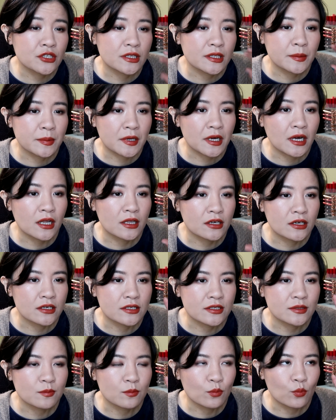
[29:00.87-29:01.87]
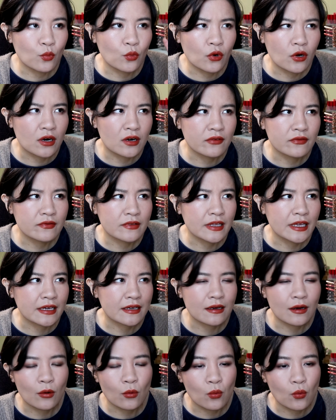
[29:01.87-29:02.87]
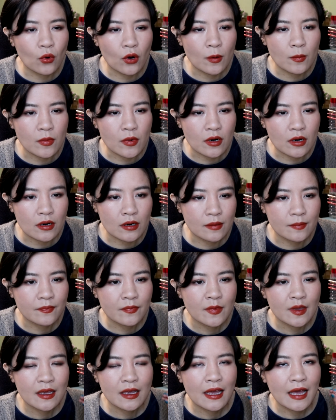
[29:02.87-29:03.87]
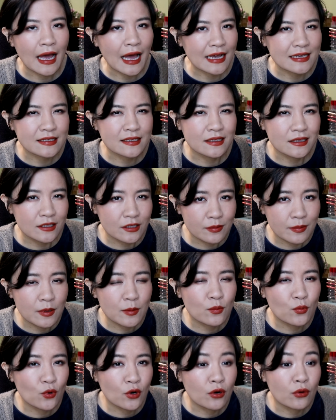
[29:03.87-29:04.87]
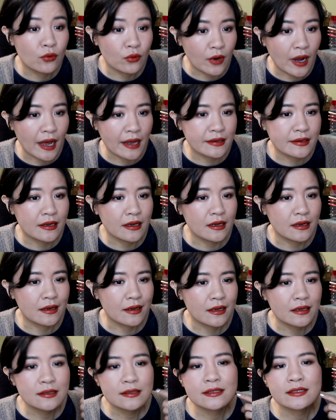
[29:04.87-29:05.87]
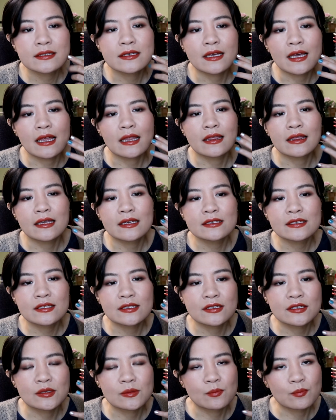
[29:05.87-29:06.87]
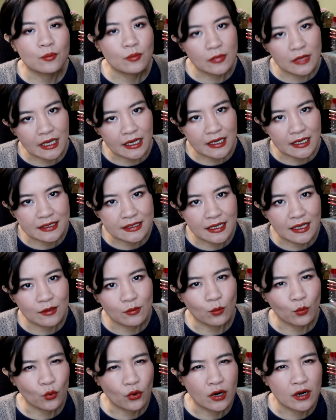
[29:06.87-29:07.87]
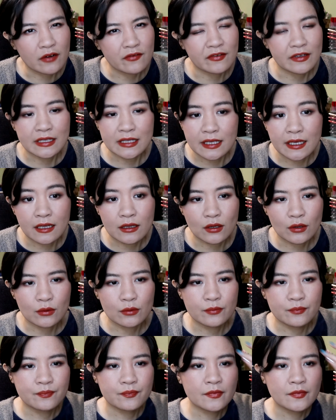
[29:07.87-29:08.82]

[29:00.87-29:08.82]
lip color is more of like a warmer, has a little bit more red in it, and this is, like I said, more of a yellow